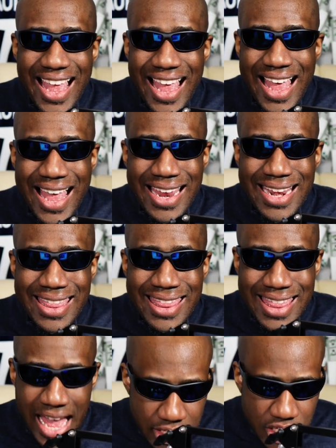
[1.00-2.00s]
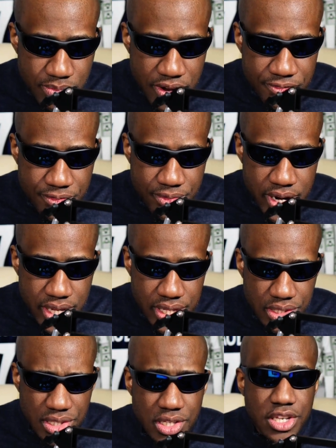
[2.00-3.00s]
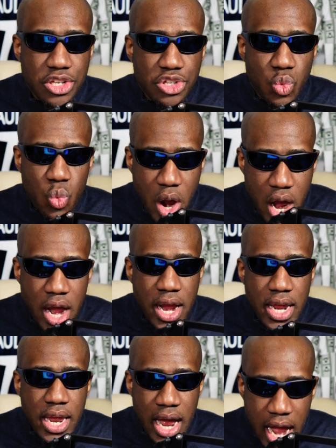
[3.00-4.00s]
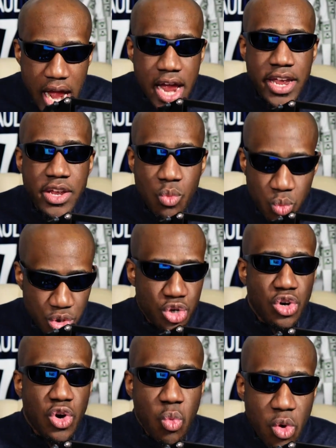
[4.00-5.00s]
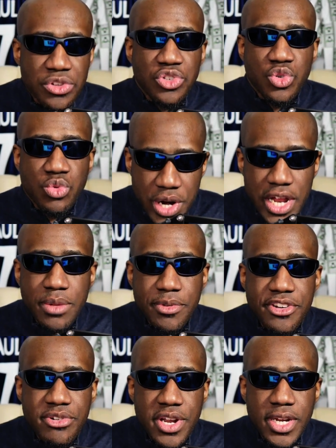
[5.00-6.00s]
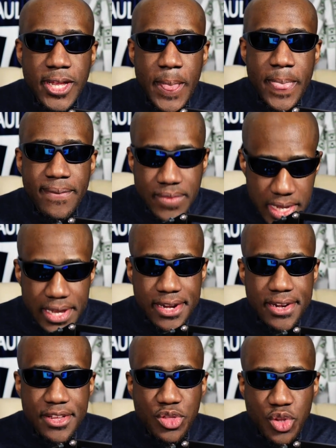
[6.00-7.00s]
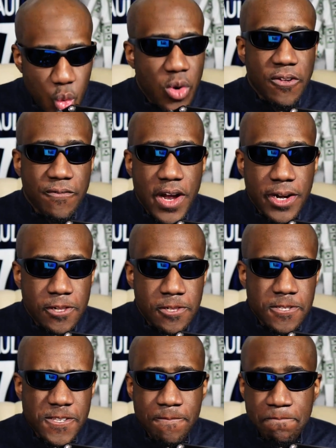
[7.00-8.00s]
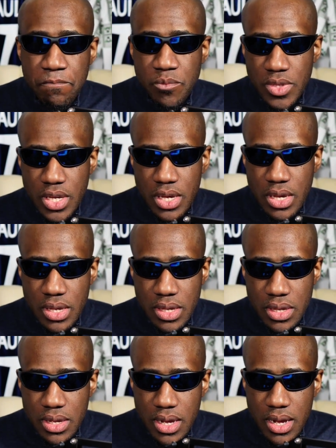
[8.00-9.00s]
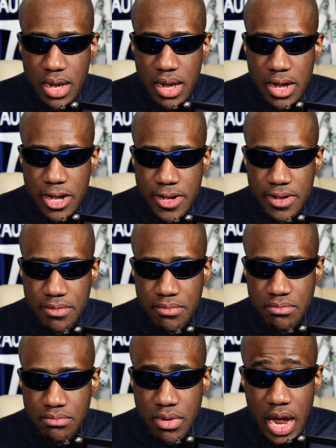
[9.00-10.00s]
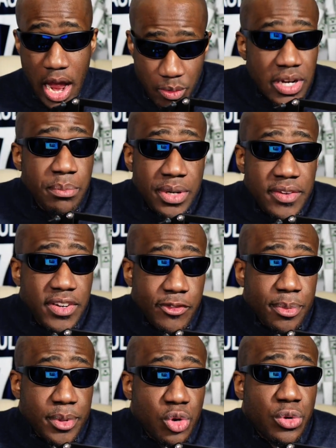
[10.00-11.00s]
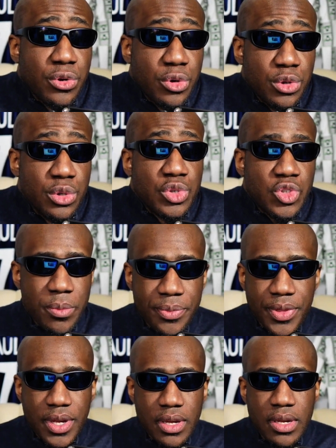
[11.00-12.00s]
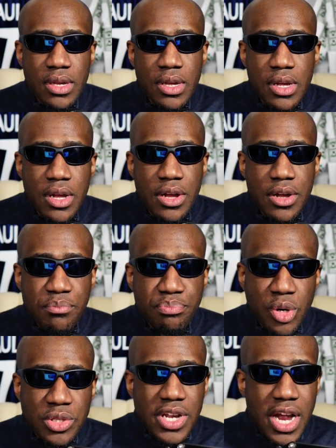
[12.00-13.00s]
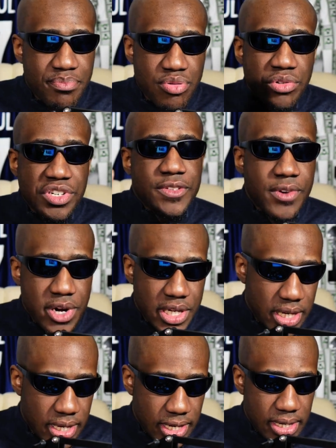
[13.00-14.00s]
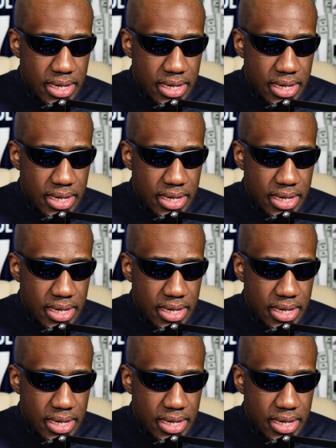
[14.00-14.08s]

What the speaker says: And that, my friends, is why I do not want Real Madrid in the quarterfinals. I really believe Liverpool could do something, but approach is very key.